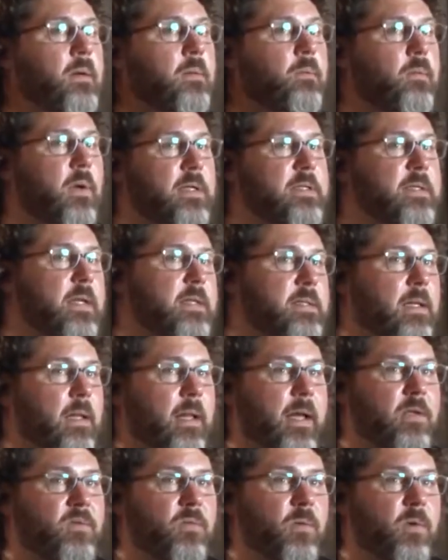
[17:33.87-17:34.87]
Renaissance
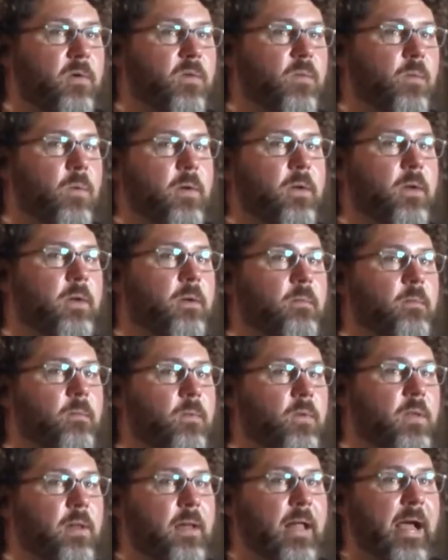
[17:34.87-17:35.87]
Glassworks working
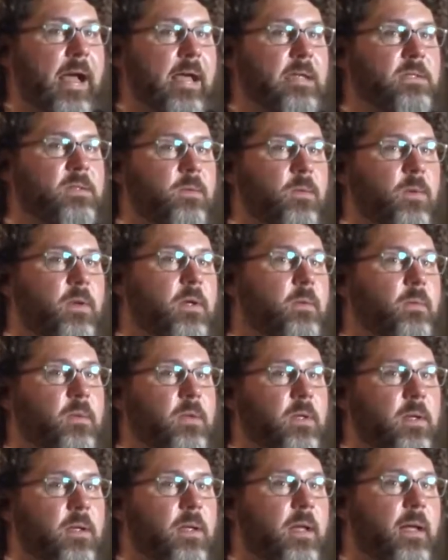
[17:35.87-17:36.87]
with glass or working
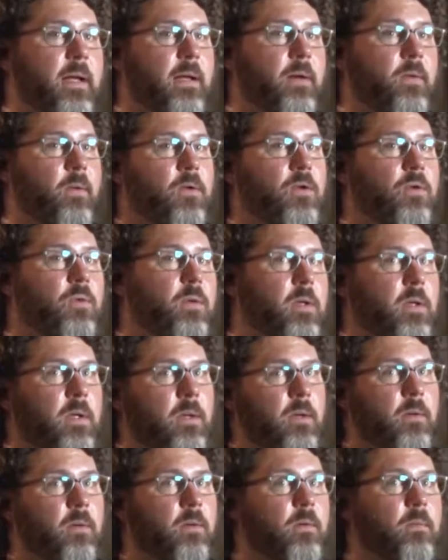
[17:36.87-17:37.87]
with a client, or you can
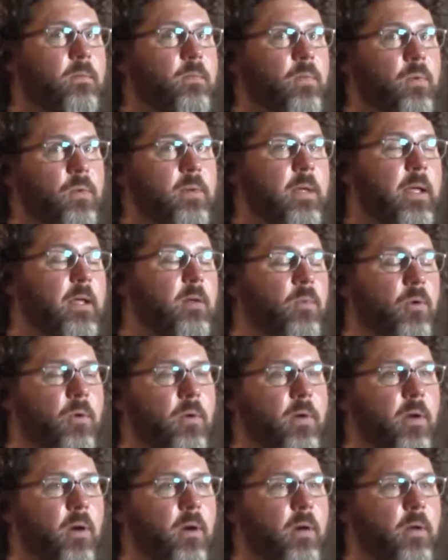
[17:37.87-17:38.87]
hear Gail
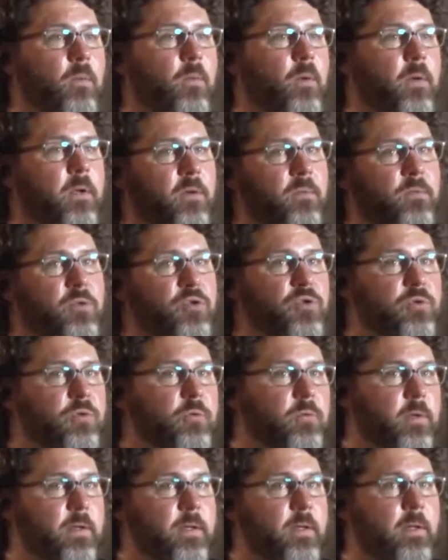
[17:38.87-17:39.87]
Moriarty working with
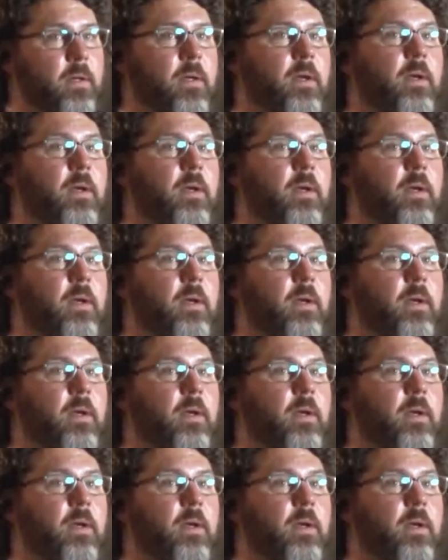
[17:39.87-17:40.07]
jewelry,